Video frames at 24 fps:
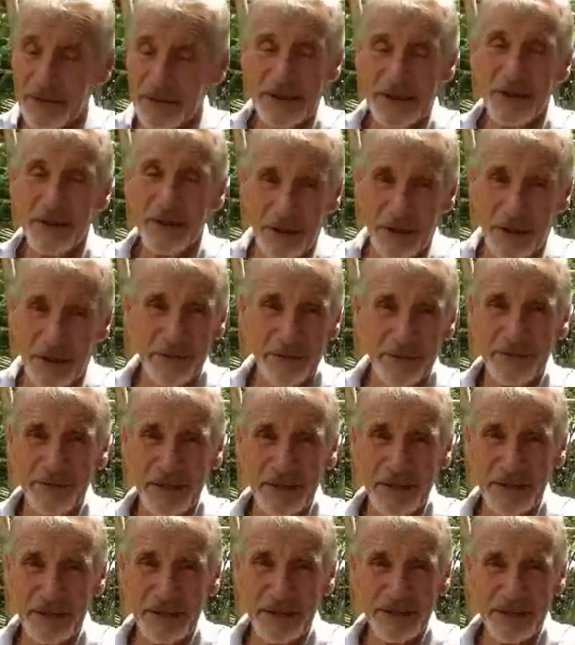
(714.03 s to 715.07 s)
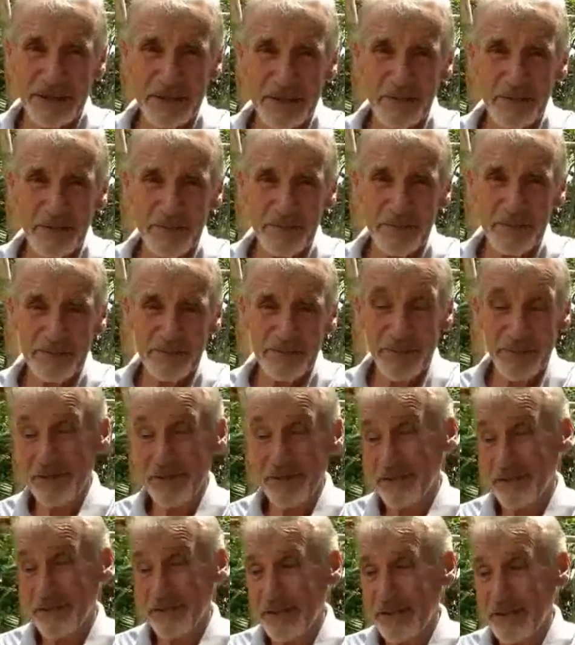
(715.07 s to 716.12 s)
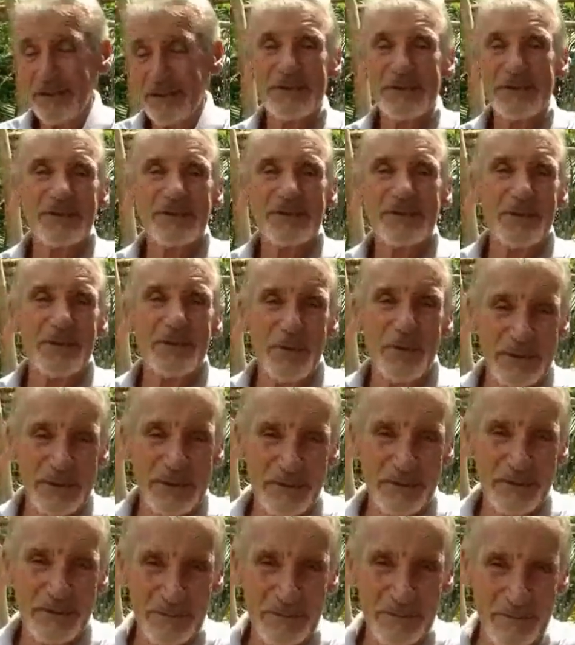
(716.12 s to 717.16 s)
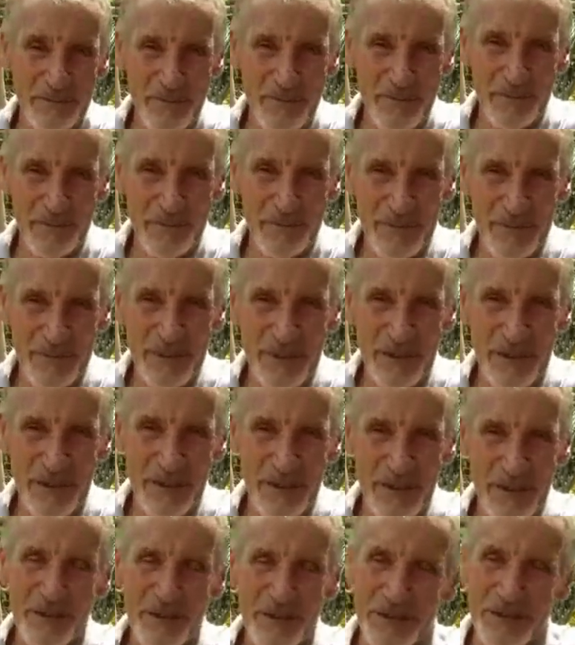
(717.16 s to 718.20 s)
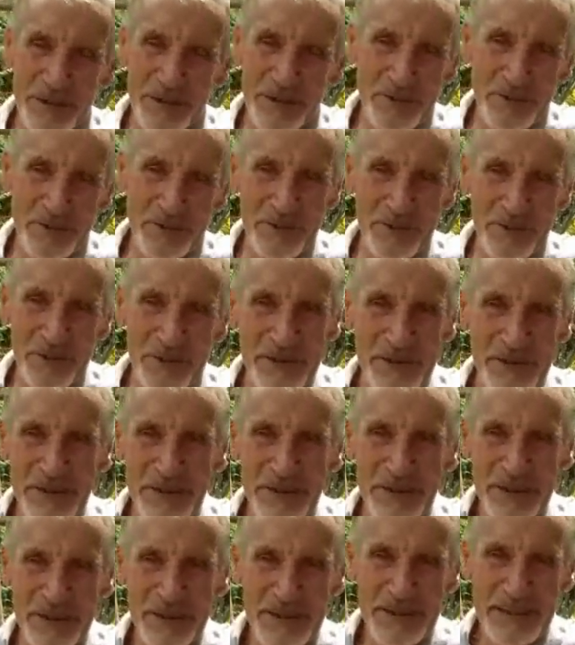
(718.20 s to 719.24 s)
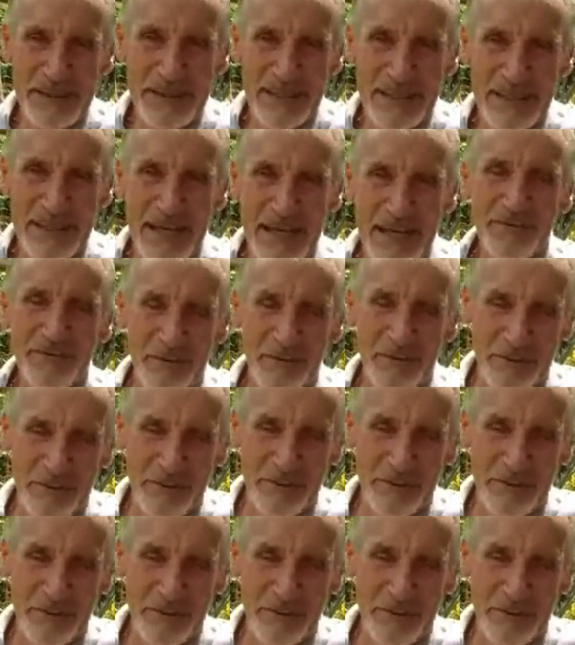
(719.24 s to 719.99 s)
can't get a lot of things. But so what? I learned to have